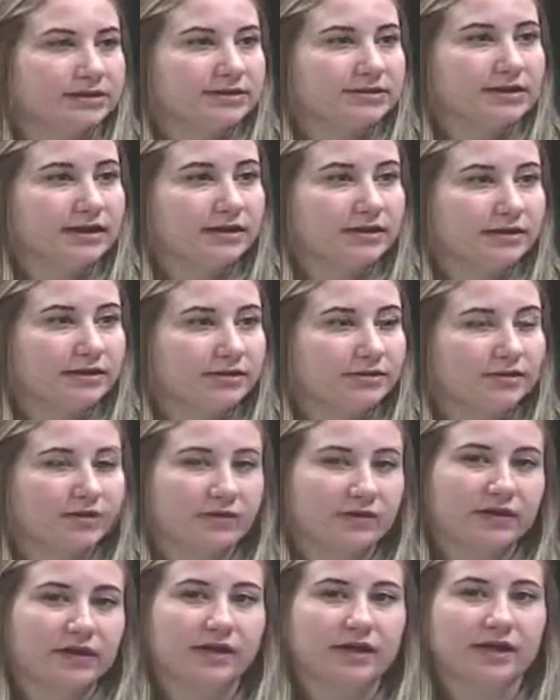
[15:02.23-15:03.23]
telling you that
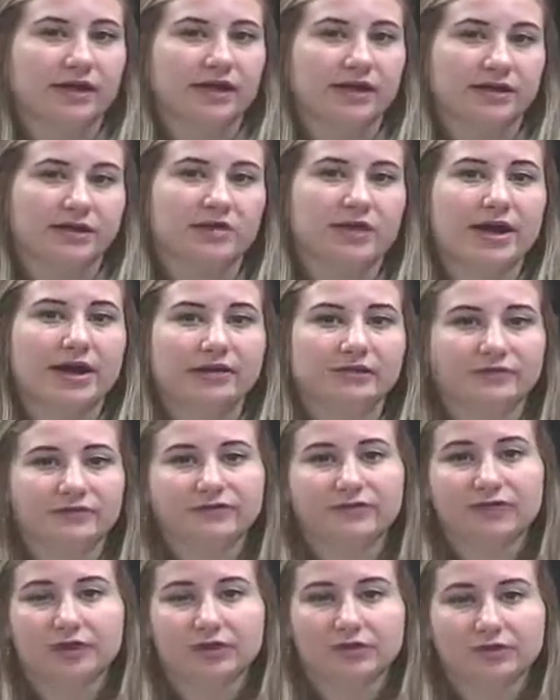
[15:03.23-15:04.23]
they can get you out of a
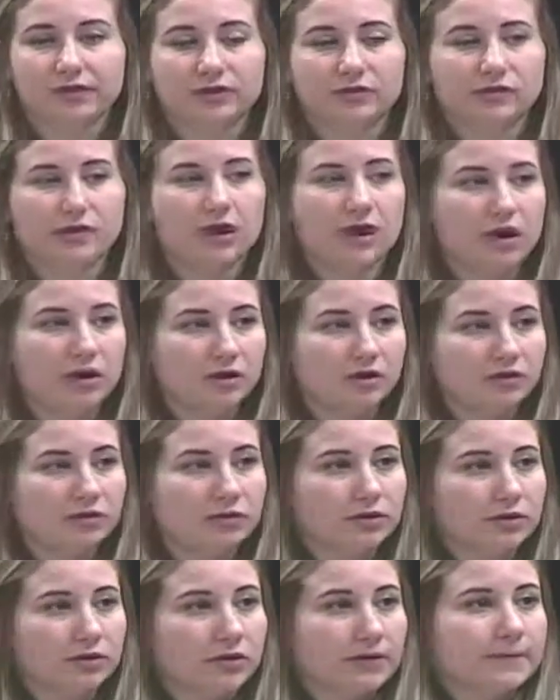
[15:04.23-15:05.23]
fine that you owe,
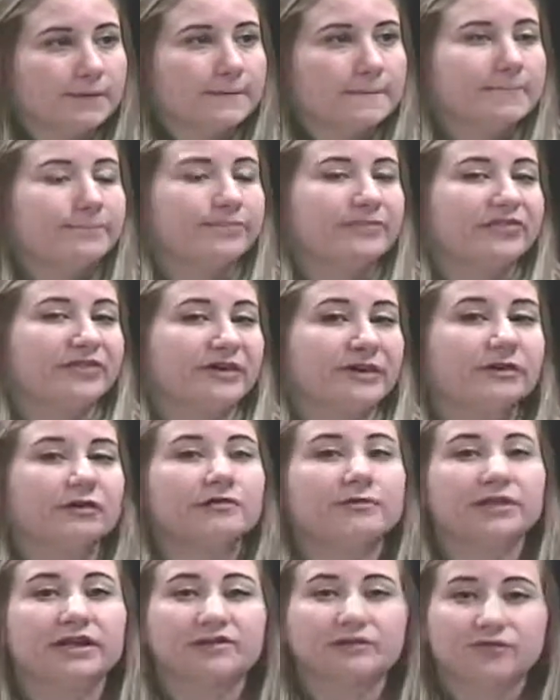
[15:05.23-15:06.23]
they're
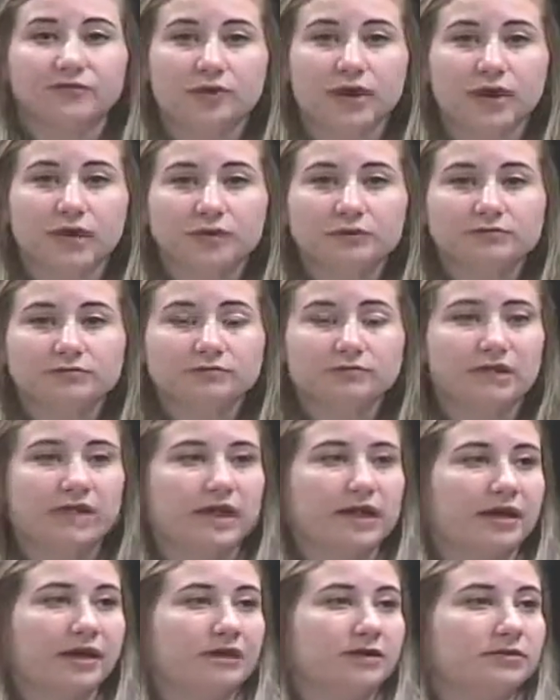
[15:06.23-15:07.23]
committing fraud.
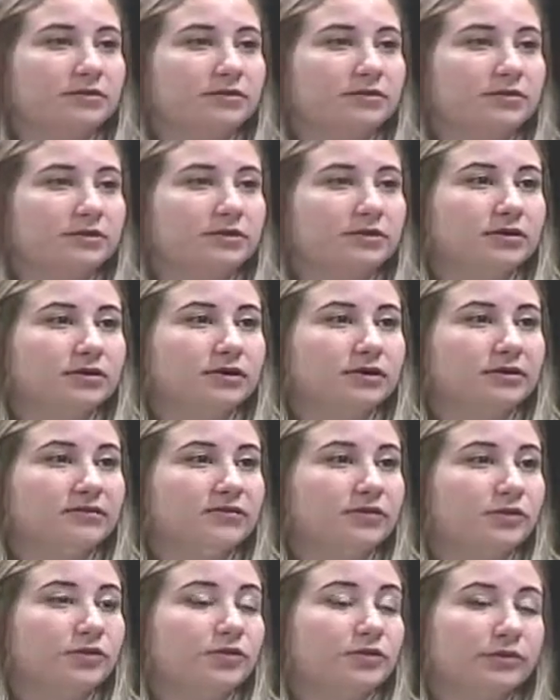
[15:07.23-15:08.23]
And if
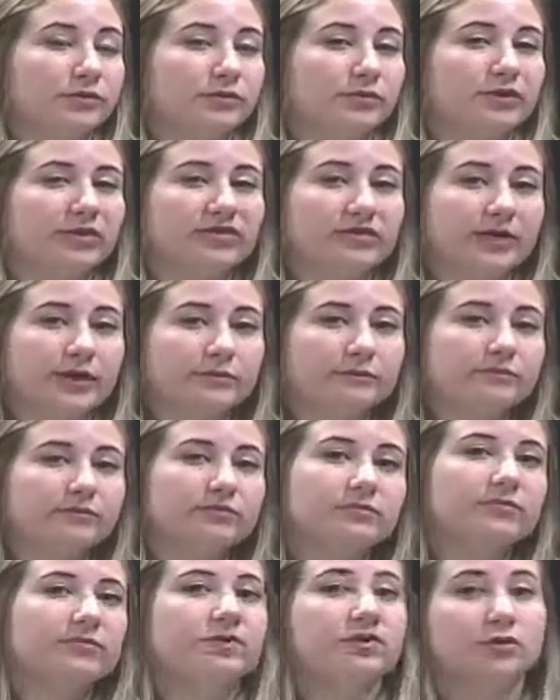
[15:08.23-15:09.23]
you do it with them,
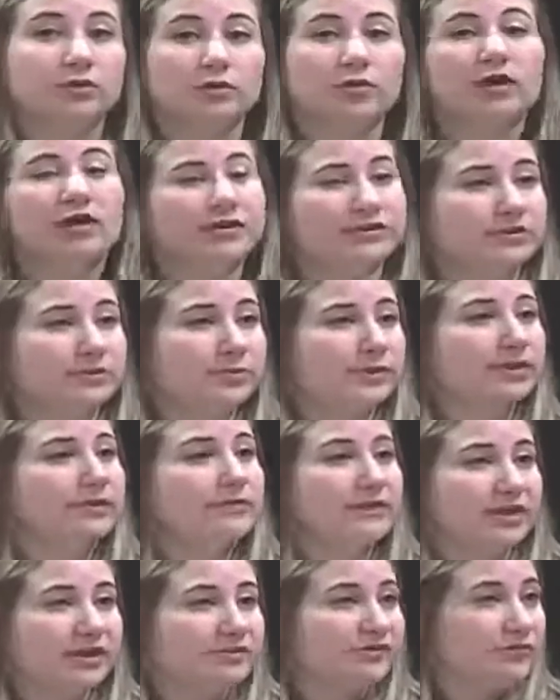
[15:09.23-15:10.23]
you will also be
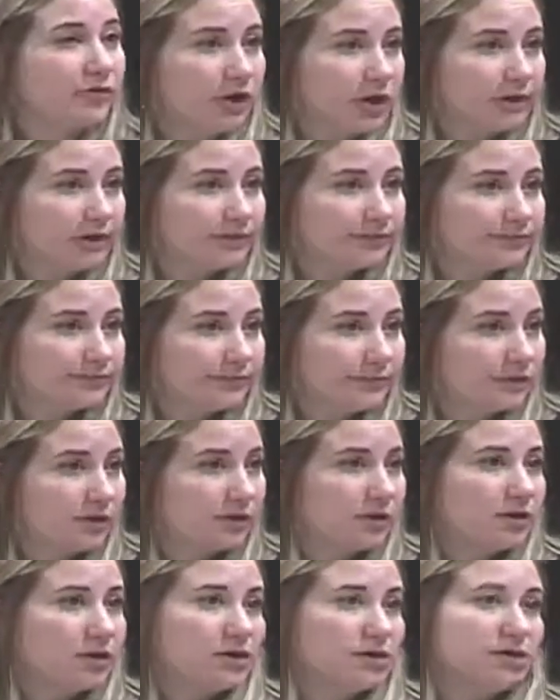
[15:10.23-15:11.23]
committing fraud.
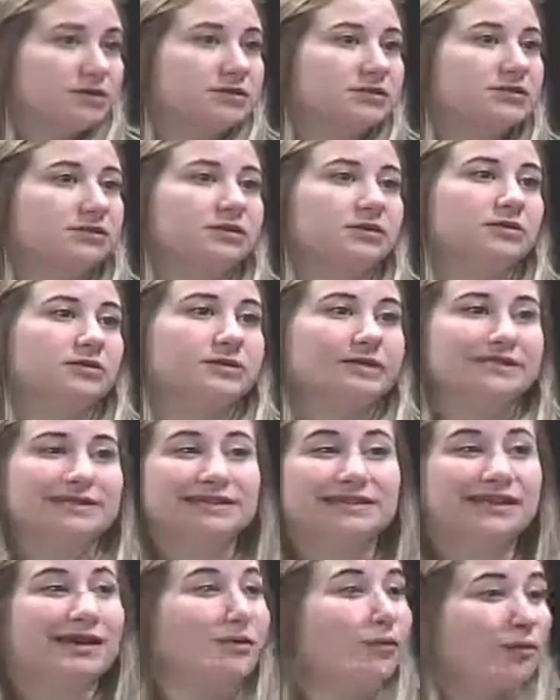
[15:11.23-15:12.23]
So it's
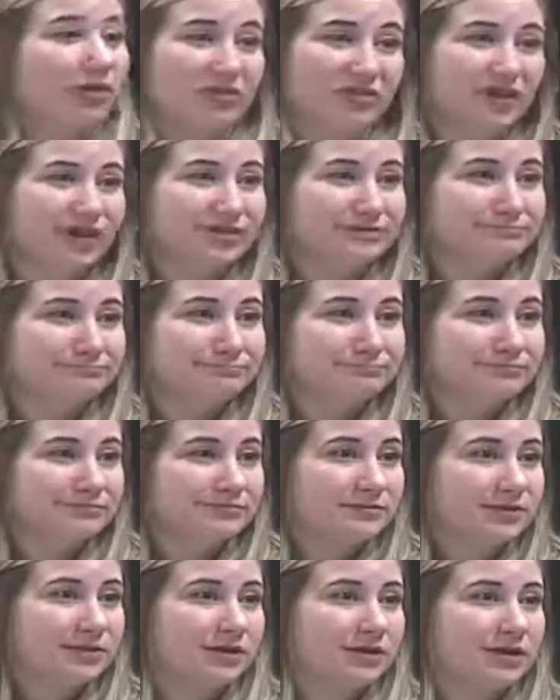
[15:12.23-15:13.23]
not worth it.
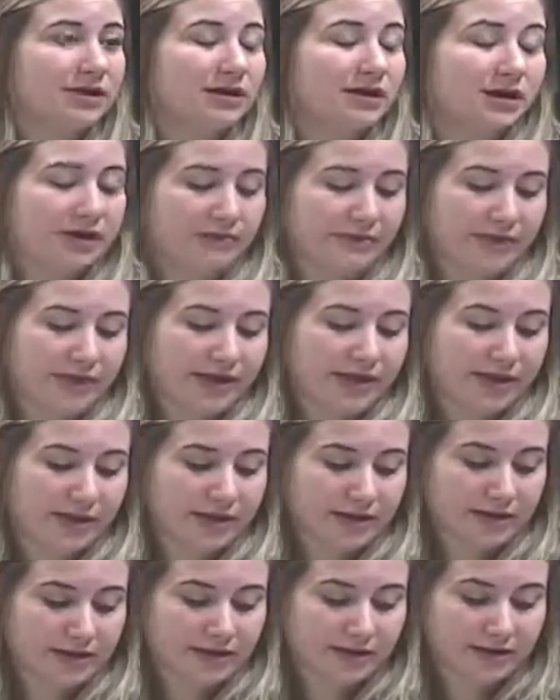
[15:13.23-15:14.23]
Um,
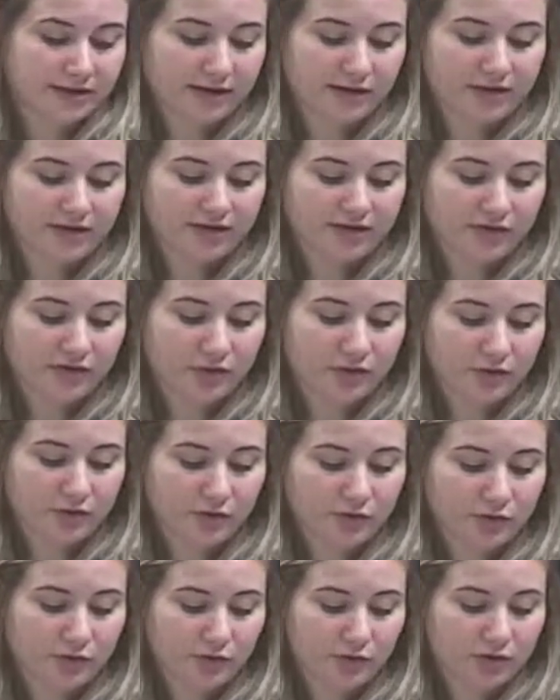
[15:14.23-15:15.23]
and if
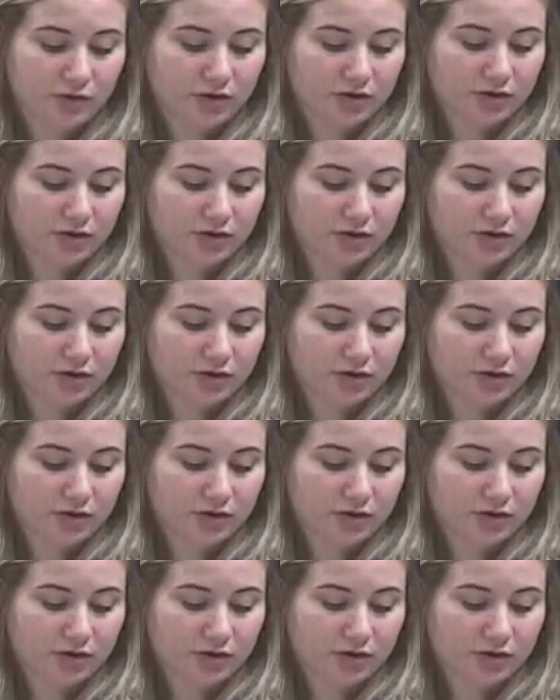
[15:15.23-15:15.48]
you